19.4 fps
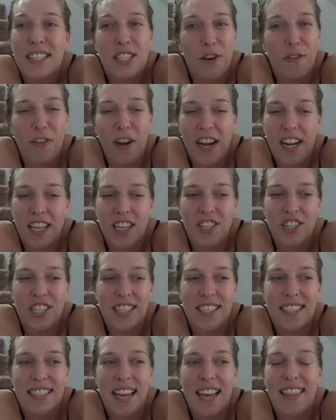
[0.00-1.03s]
so funny,
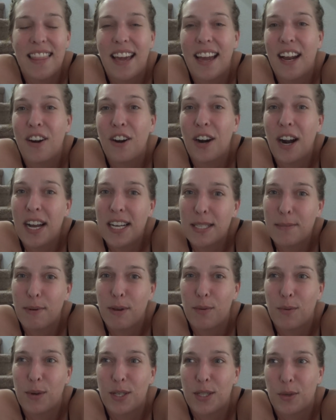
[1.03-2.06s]
she said that her
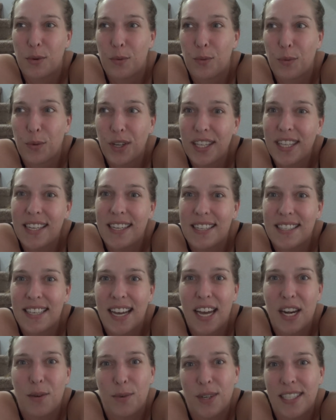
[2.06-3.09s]
husband was really
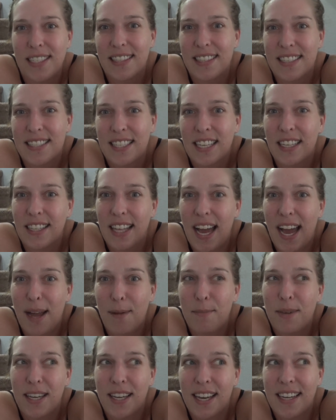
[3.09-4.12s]
excited we did this
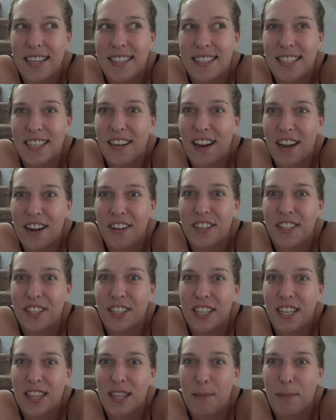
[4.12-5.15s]
collab because it got her to
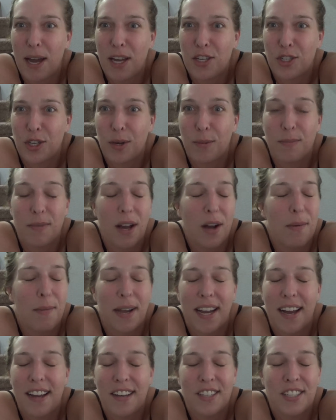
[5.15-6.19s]
clean the bedroom. Oh
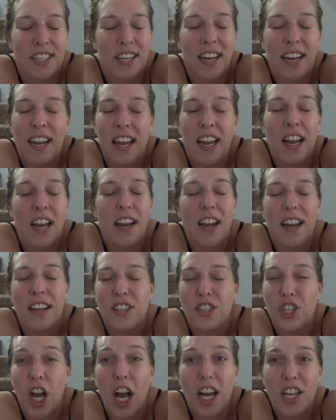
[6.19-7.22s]
my gosh.
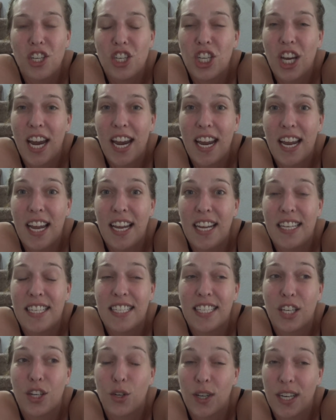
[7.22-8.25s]
Josh
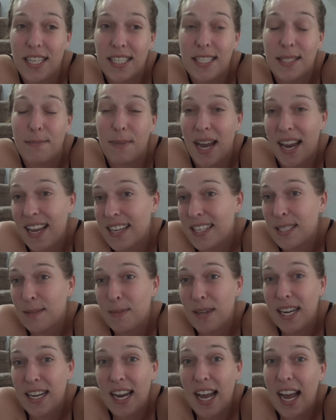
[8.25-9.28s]
and Chris, my
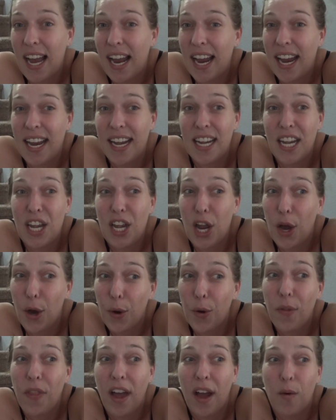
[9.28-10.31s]
husband, I
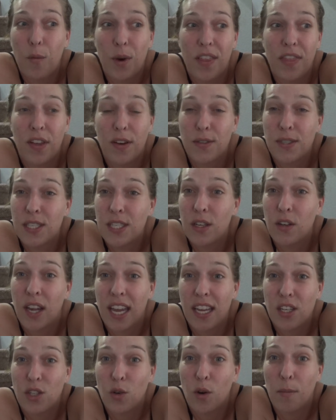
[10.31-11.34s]
know that when those two
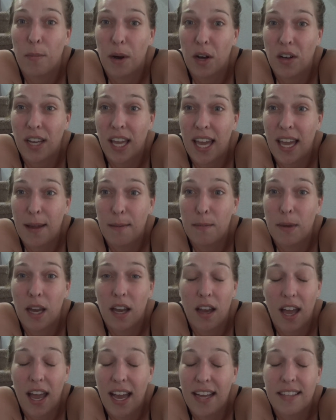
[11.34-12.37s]
get to a ball game,
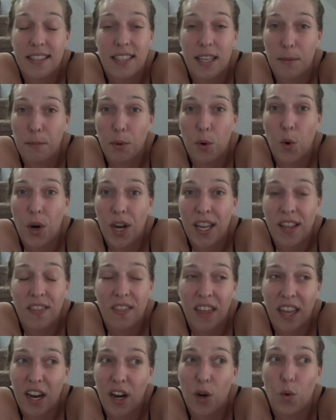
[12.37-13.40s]
at some
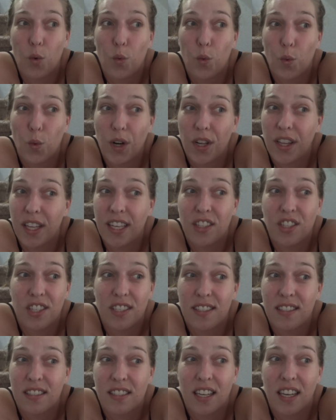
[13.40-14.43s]
point they are really
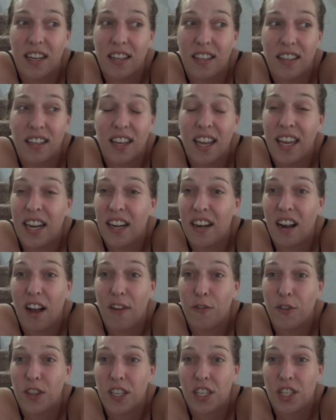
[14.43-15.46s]
just gonna hit it
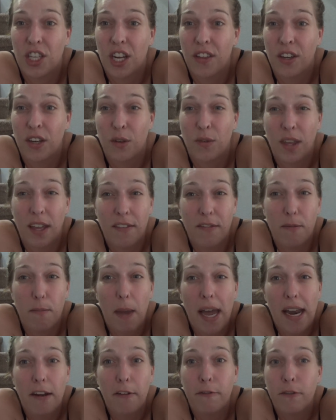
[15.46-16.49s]
off with each other. They've
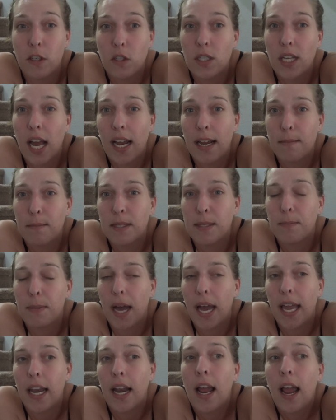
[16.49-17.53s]
met a few times,
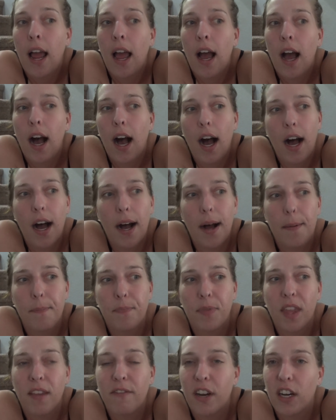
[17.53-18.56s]
but
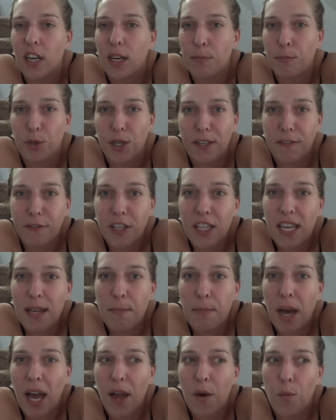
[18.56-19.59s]
um, very briefly,
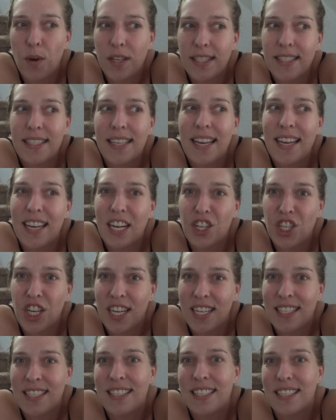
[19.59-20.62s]
but once they get a
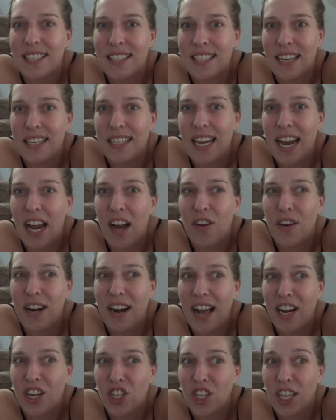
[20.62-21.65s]
chance to sit down
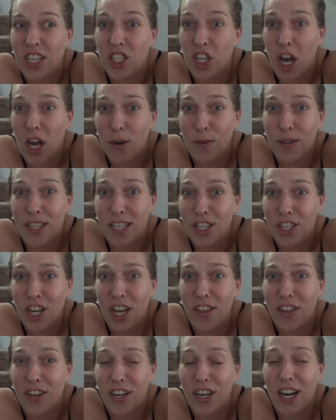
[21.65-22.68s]
and actually talk with each
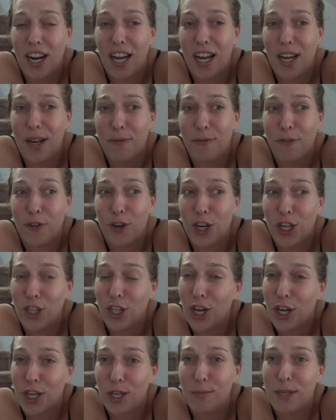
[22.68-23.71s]
other um, for a
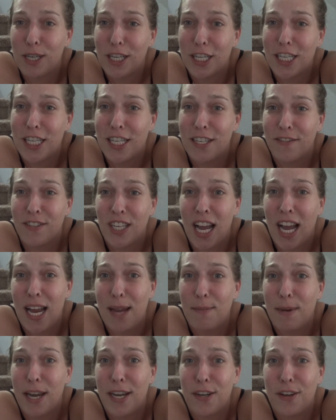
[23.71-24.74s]
longer period of
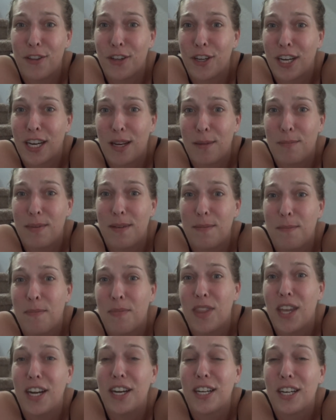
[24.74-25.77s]
time, I know they're gonna be,
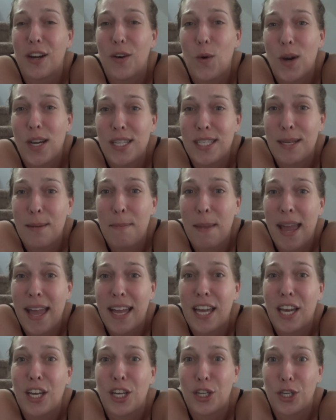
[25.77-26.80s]
they're going to
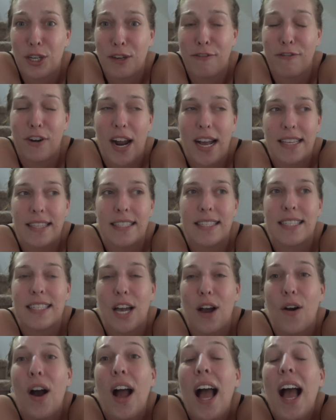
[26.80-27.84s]
make good friends.
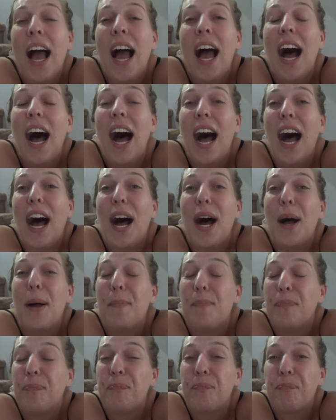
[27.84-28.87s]
So,
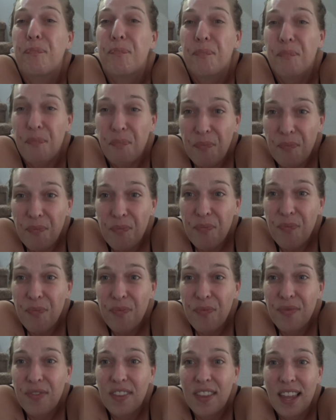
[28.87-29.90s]
um,
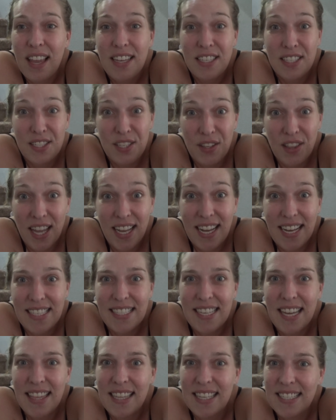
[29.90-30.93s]
so like I
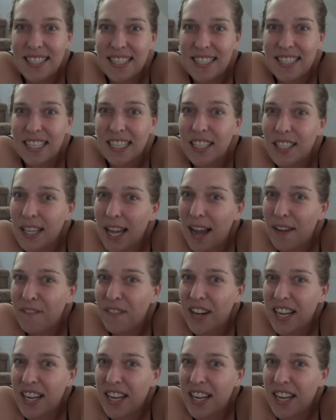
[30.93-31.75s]
said, this is a collab